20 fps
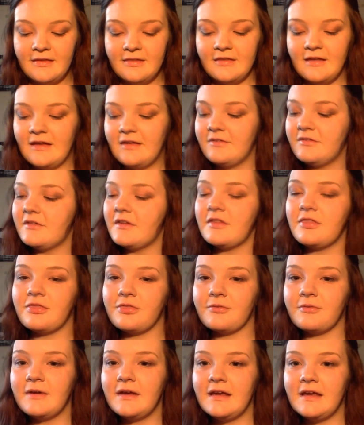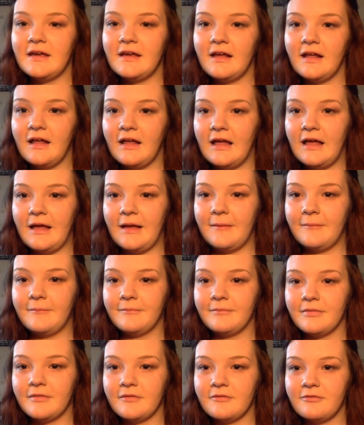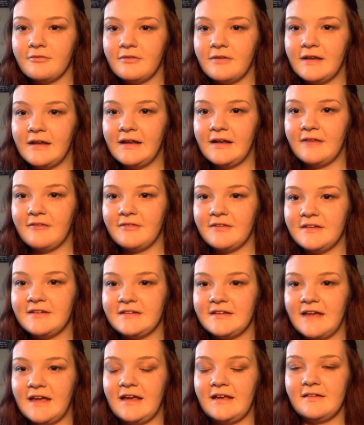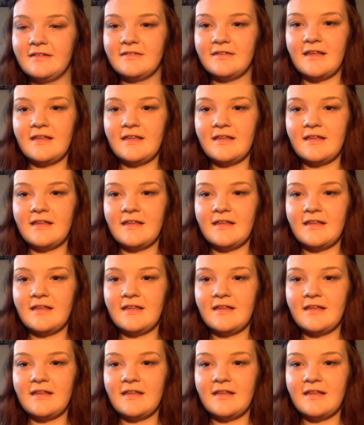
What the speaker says: There's three really lovely shades.